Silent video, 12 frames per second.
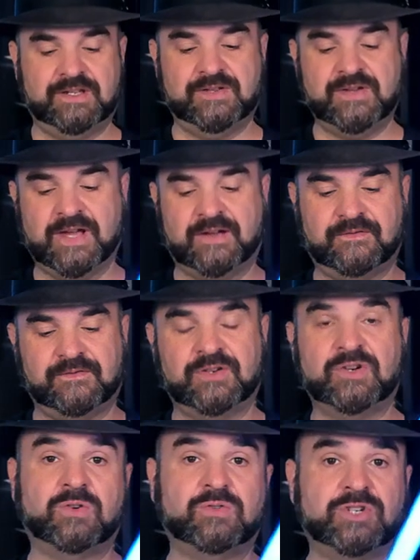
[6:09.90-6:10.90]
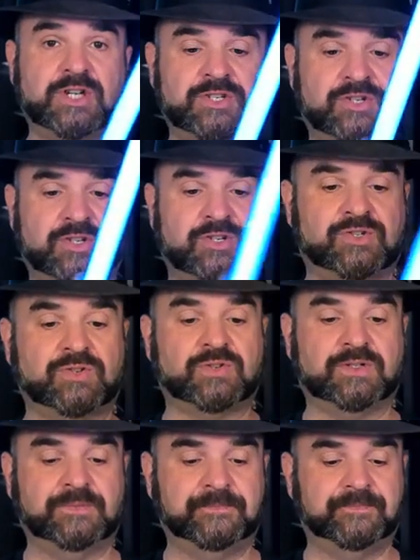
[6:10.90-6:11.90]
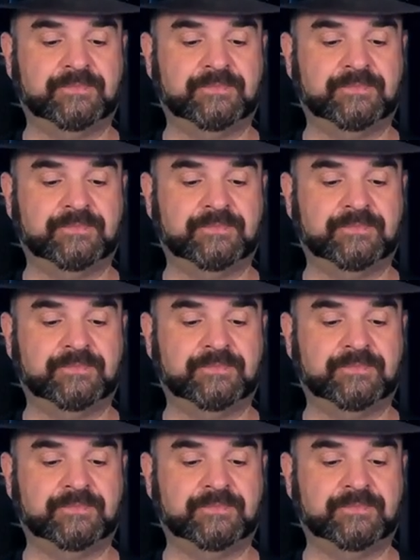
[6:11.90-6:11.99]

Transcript: You have no gesture control,